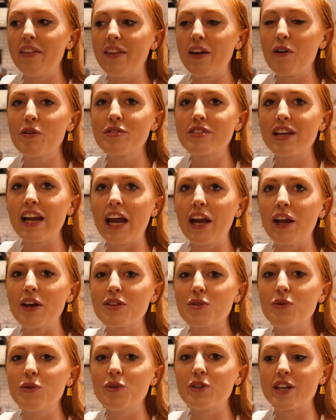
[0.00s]
They're also letting
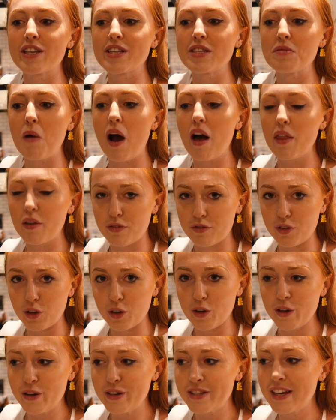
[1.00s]
us order some other
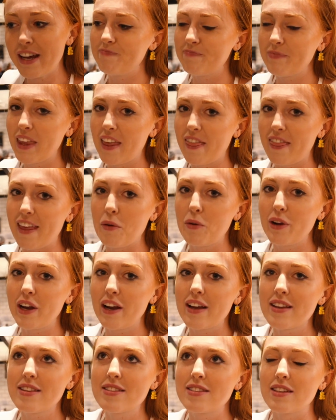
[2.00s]
food. They
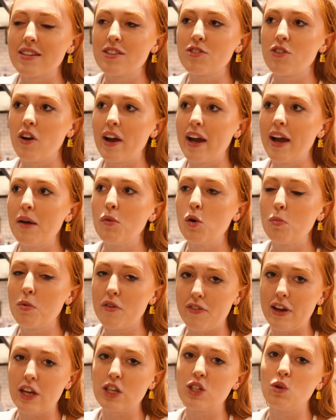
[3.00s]
wanted us to try a more
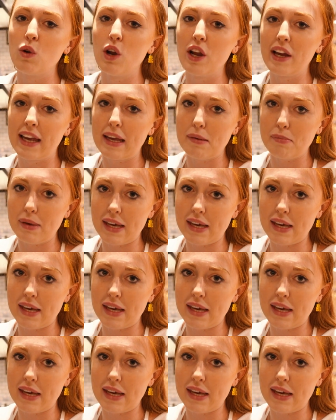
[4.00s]
professional looking